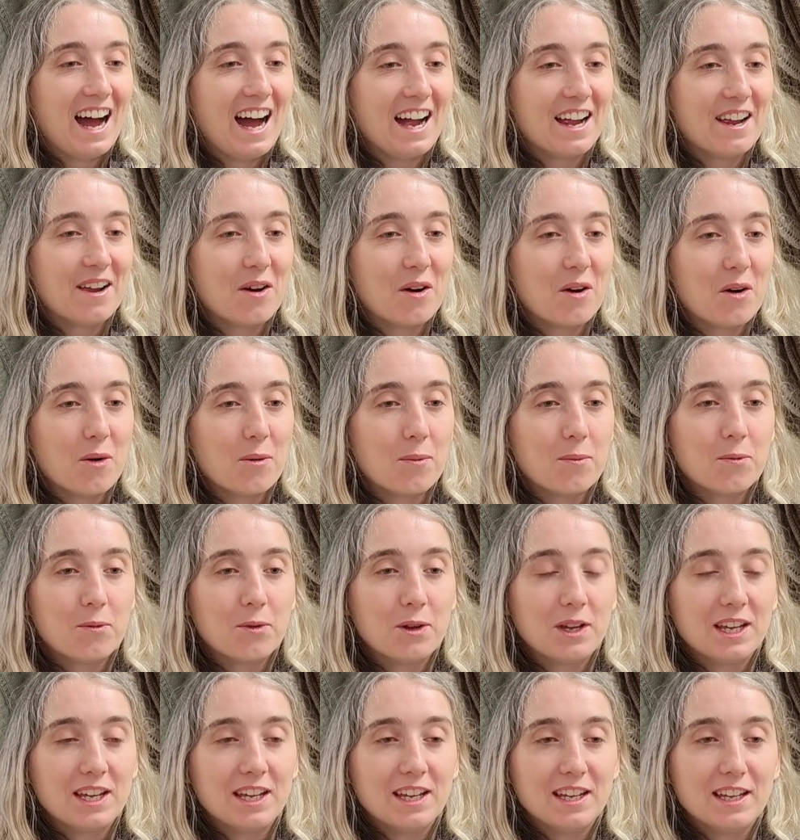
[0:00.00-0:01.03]
I hope
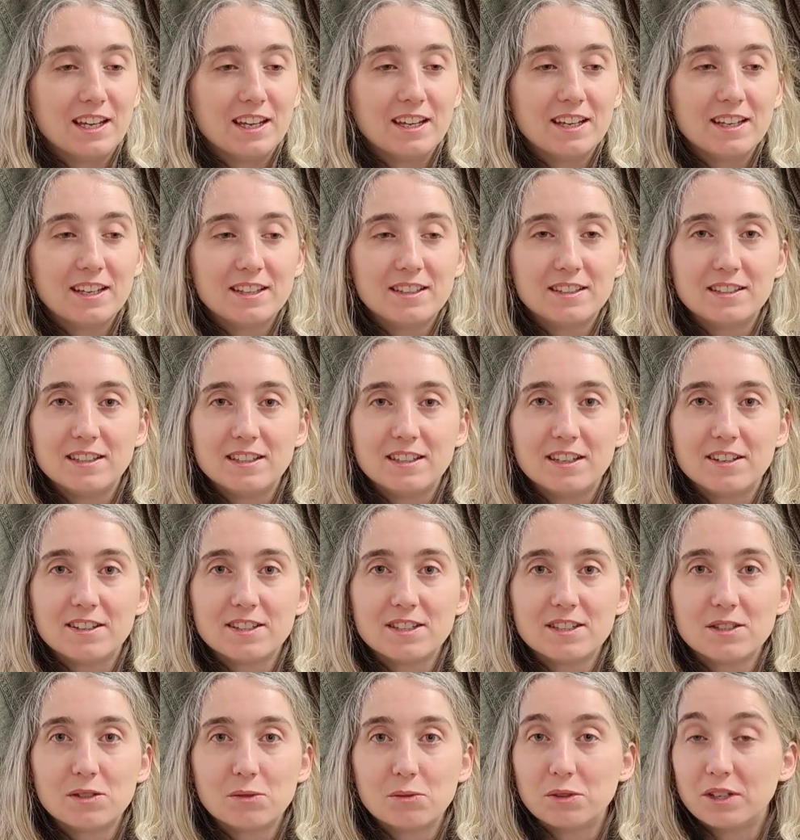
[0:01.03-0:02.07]
we see
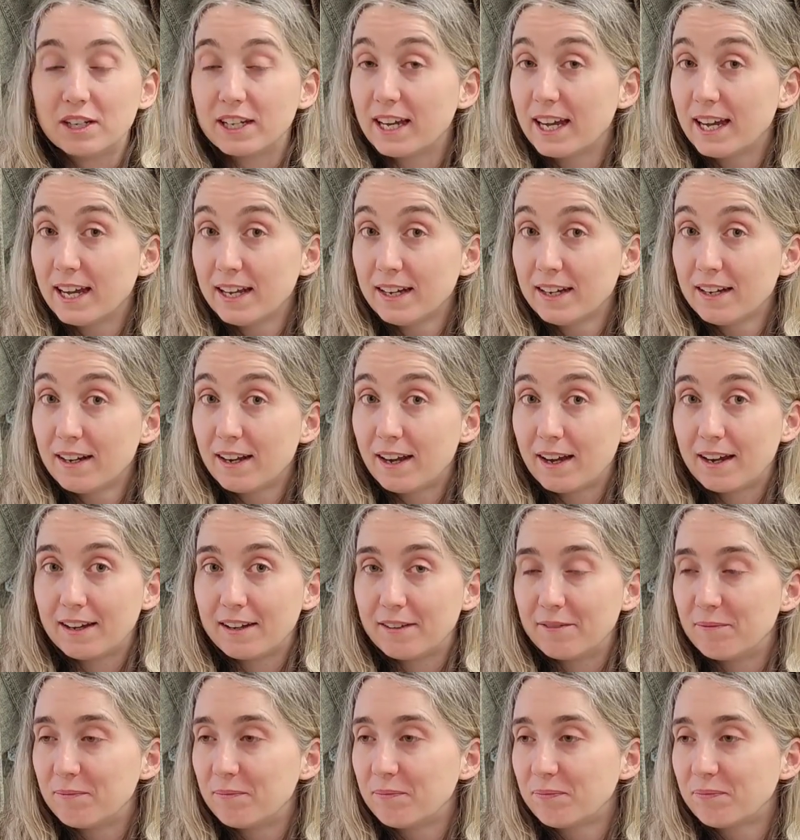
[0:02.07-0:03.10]
us soon again. I